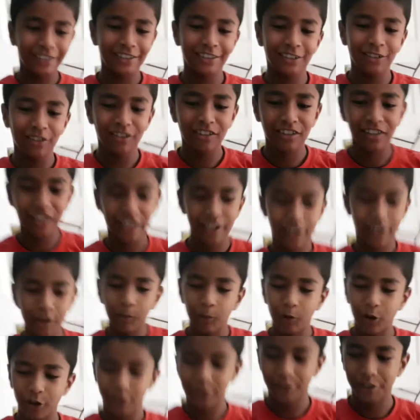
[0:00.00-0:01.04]
look like a
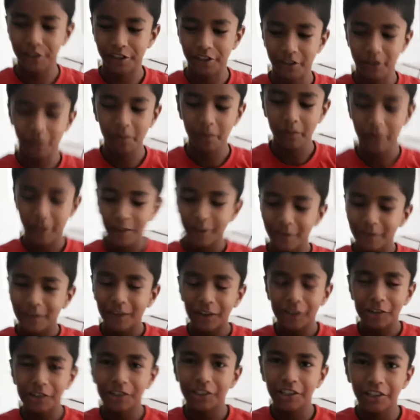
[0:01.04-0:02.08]
warship,
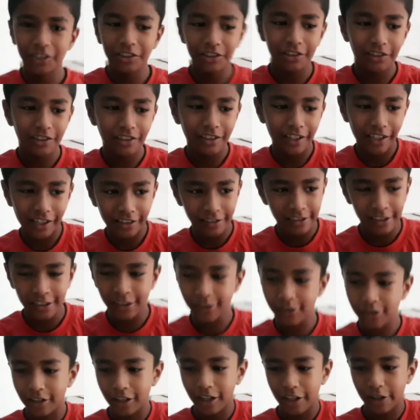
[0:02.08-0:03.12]
but this doesn't look
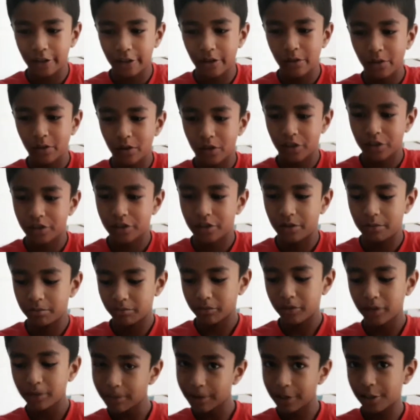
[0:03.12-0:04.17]
like a warship,
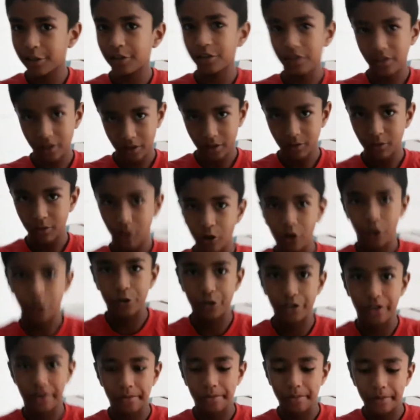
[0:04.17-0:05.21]
but it's a warship.